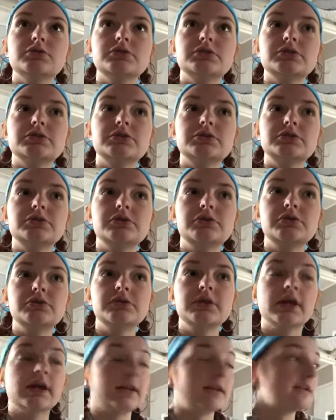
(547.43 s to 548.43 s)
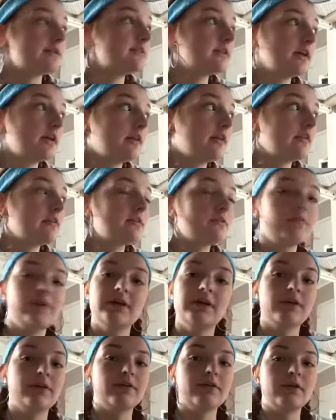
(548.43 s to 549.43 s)
So yeah, that's the end of this
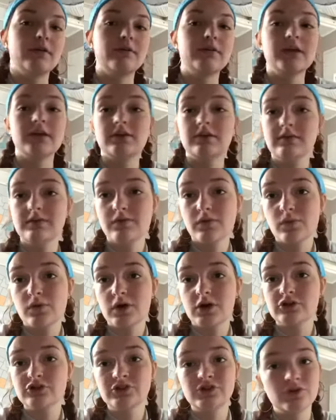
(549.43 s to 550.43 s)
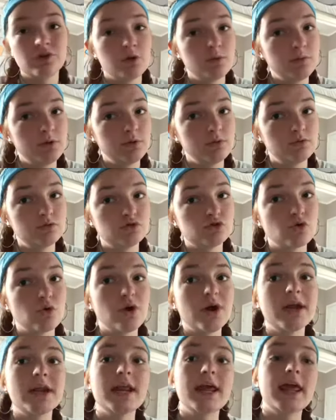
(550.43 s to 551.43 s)
video though. Thank you for watching, I hope you
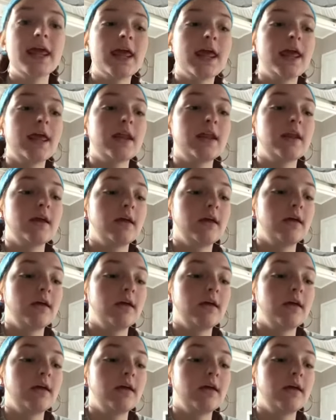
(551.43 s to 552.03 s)
enjoyed, and